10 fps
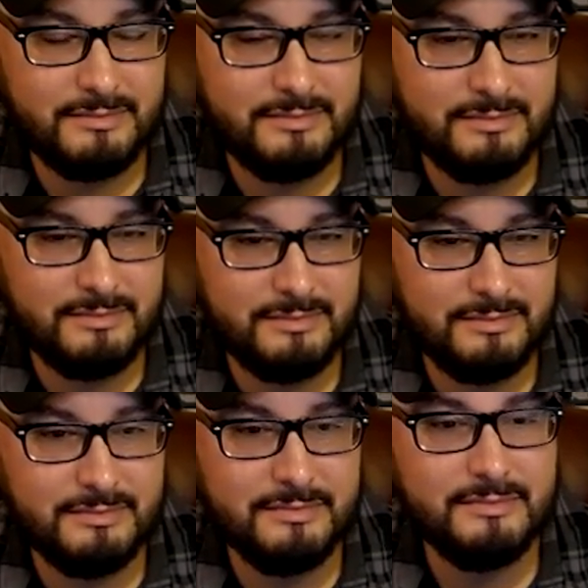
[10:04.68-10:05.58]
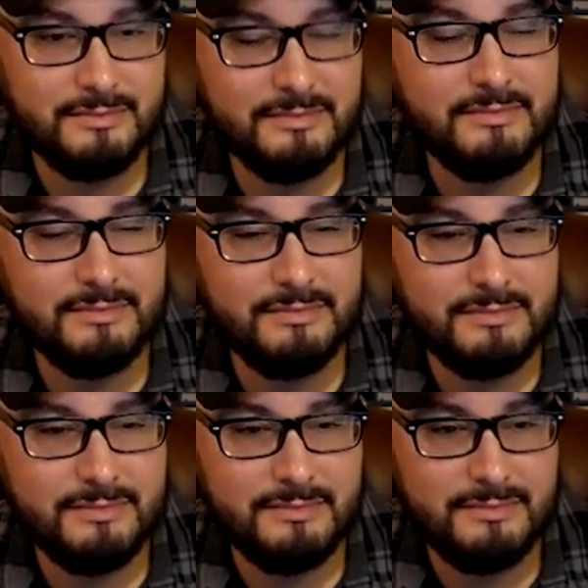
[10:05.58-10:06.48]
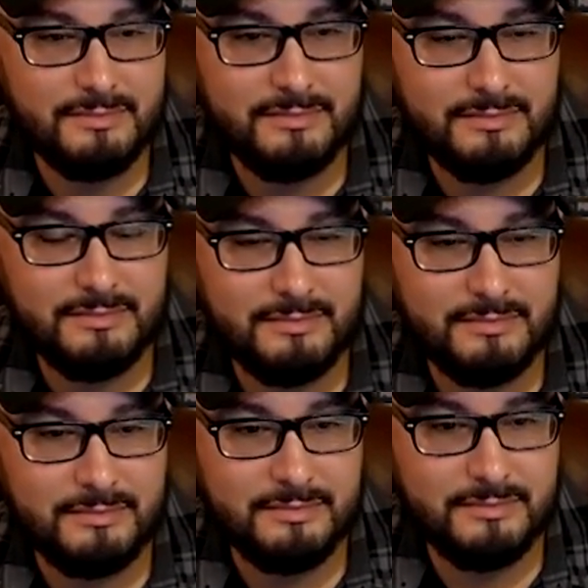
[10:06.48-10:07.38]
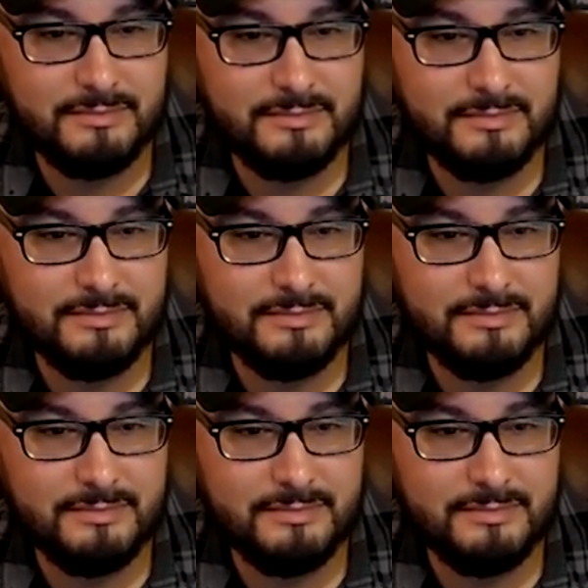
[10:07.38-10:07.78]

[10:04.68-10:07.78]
(not speaking)